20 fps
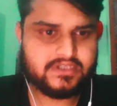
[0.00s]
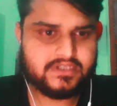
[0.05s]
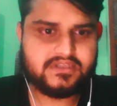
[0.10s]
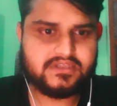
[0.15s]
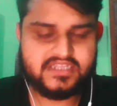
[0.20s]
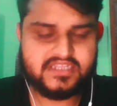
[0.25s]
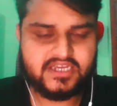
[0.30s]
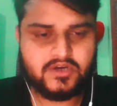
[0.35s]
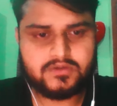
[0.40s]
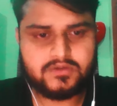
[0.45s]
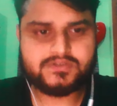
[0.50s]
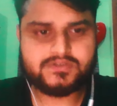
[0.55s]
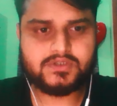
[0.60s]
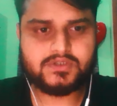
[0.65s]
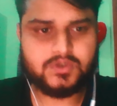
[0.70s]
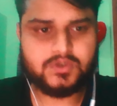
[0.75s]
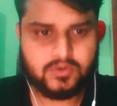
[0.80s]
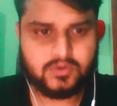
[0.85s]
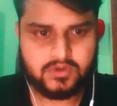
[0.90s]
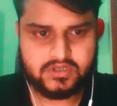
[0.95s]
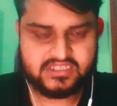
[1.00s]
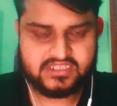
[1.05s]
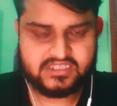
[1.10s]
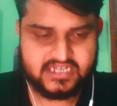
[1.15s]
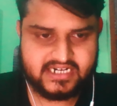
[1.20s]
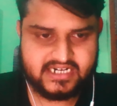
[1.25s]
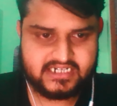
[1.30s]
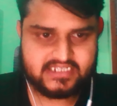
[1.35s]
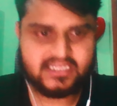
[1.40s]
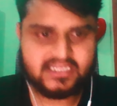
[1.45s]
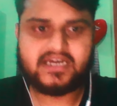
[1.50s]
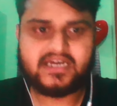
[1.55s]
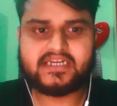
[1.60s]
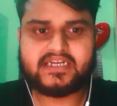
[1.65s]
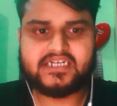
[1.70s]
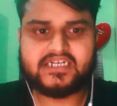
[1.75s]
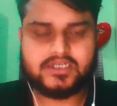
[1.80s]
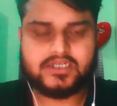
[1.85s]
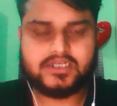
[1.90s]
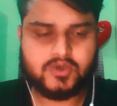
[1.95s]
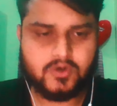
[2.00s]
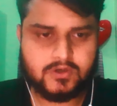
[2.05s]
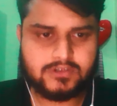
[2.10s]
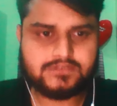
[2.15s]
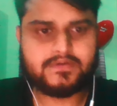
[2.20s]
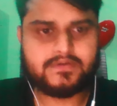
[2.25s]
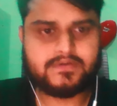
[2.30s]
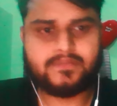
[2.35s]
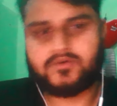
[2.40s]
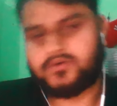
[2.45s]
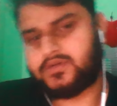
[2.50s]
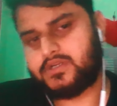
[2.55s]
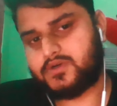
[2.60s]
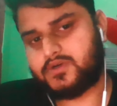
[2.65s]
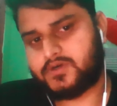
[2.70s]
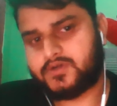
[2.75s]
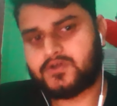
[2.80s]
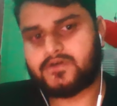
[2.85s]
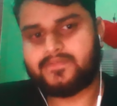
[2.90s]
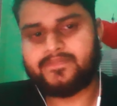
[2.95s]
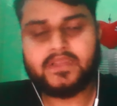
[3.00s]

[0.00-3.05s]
they also told that they are getting calls from Naukri.com.